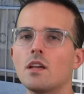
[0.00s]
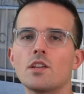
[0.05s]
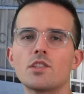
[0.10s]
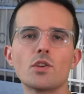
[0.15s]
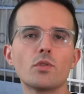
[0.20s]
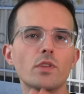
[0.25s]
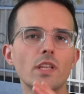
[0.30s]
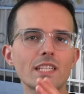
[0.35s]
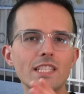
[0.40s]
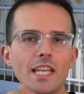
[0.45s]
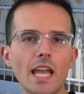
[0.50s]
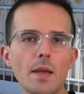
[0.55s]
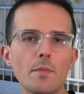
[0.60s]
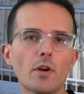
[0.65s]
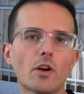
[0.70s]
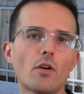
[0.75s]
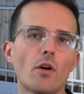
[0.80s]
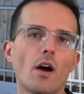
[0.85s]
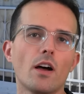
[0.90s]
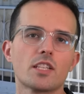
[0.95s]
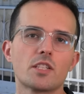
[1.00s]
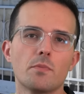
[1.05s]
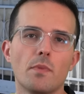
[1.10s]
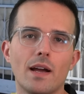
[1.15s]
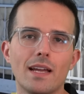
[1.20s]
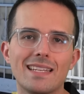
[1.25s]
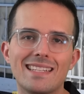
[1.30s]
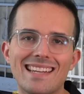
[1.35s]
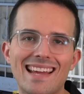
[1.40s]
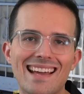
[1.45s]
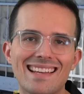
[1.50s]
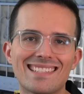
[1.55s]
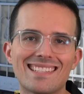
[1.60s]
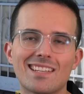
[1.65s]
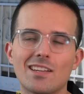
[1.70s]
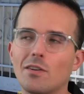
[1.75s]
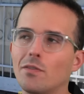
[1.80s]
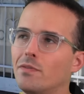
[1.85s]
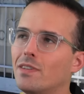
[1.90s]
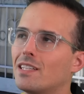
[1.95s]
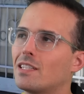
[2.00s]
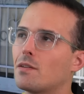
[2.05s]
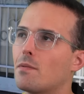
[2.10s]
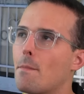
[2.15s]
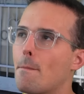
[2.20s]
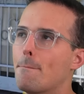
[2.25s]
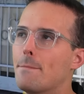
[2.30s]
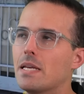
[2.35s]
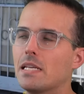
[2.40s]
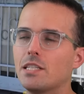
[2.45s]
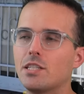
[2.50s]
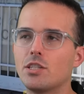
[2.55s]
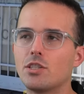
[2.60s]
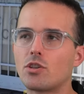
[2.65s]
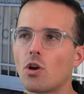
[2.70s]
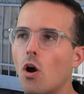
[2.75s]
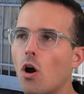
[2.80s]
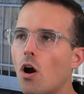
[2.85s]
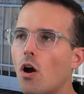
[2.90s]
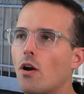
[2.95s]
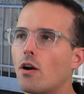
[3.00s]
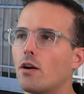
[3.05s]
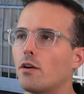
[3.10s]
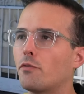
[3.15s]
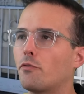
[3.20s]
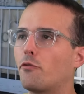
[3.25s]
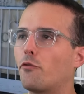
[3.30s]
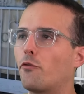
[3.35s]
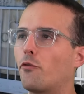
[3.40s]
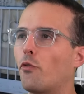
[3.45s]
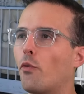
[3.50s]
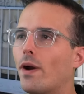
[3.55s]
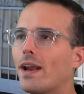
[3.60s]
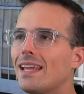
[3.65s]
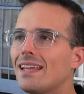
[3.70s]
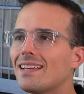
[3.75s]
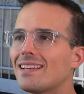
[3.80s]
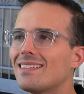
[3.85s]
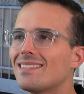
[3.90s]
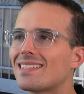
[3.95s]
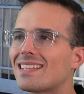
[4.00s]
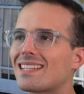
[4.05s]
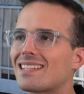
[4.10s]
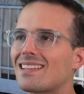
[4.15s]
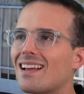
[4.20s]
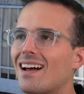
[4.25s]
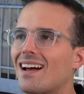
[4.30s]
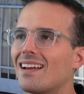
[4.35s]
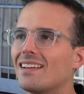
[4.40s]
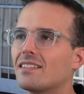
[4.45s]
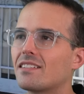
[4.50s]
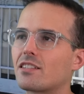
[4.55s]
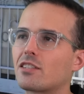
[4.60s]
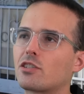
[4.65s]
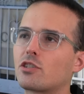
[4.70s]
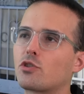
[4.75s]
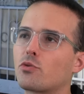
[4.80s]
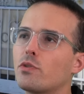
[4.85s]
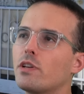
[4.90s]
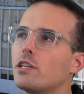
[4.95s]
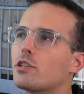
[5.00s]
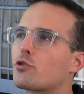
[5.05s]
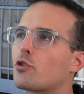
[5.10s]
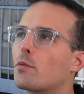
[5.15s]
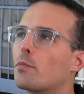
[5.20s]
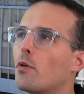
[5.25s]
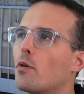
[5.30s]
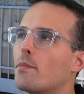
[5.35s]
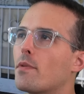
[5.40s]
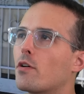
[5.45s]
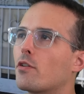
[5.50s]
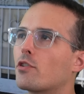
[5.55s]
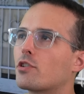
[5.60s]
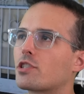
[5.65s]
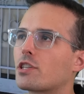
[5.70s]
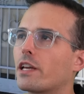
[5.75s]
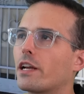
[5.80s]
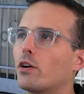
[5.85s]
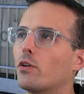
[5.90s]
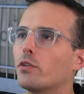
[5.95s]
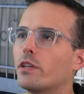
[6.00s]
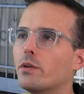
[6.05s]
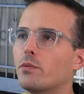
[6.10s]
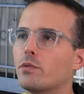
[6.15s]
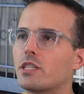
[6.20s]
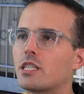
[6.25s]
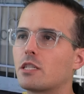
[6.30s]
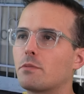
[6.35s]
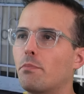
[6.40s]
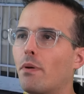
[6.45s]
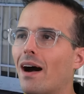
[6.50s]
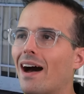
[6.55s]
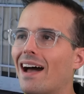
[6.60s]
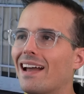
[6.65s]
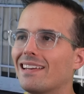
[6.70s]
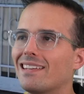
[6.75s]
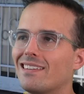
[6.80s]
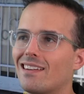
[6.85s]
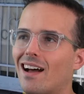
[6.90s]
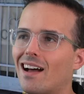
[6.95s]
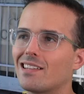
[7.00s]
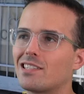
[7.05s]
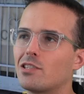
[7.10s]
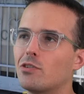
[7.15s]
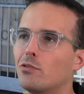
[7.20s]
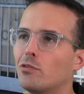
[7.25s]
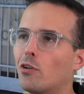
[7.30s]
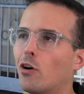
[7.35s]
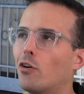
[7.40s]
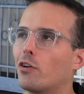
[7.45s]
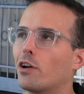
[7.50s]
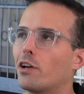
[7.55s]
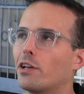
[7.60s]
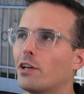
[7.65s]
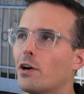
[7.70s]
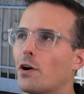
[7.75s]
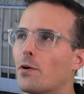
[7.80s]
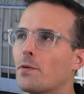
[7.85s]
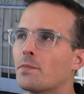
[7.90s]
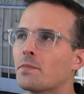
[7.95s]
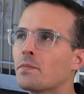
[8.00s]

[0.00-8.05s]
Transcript: So this came across my desk of this bizarre Frankenstein street triple motorcycle that was spied not too long ago.